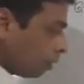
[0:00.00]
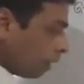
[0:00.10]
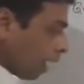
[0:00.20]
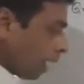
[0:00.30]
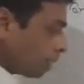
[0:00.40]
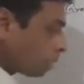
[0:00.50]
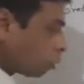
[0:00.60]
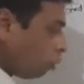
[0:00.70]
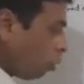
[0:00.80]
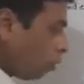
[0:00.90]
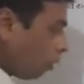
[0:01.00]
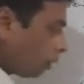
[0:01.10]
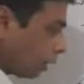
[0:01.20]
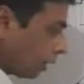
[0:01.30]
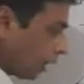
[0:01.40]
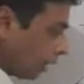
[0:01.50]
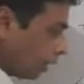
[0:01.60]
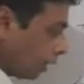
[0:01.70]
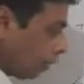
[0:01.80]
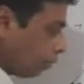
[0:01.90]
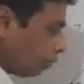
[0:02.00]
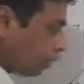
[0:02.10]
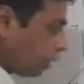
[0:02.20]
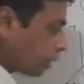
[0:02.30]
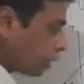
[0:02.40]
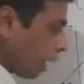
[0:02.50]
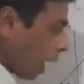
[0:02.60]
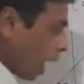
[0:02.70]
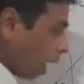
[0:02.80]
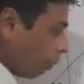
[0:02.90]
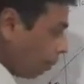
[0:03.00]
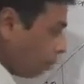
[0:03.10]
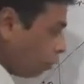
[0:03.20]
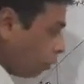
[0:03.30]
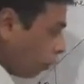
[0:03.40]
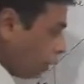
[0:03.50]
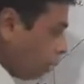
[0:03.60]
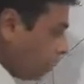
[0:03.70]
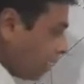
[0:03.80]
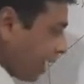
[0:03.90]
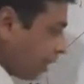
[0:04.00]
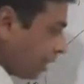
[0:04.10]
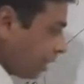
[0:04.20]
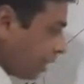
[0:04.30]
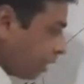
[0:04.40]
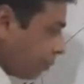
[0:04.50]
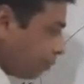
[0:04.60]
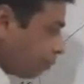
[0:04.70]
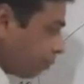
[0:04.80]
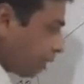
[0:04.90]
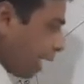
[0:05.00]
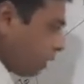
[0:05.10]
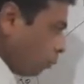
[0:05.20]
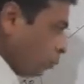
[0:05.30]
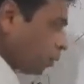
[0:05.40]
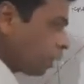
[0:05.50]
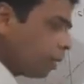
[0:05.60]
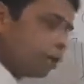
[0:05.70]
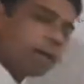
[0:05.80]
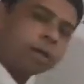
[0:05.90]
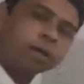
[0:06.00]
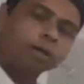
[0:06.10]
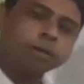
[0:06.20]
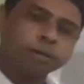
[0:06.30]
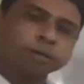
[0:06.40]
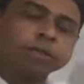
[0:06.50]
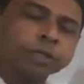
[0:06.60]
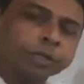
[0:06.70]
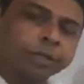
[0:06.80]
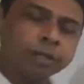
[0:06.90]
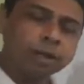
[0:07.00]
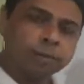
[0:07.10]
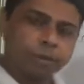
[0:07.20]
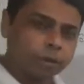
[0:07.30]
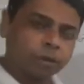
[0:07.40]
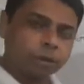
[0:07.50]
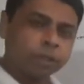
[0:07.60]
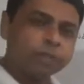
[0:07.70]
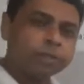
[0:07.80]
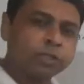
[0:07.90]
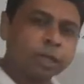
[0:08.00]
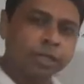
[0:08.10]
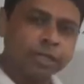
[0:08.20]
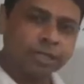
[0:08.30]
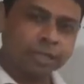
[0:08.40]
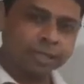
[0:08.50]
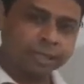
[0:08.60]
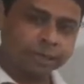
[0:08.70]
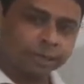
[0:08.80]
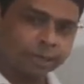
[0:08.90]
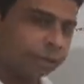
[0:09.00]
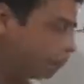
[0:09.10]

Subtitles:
and slope of the line is m will be tan theta. That was certain, because already we studied in class 11th.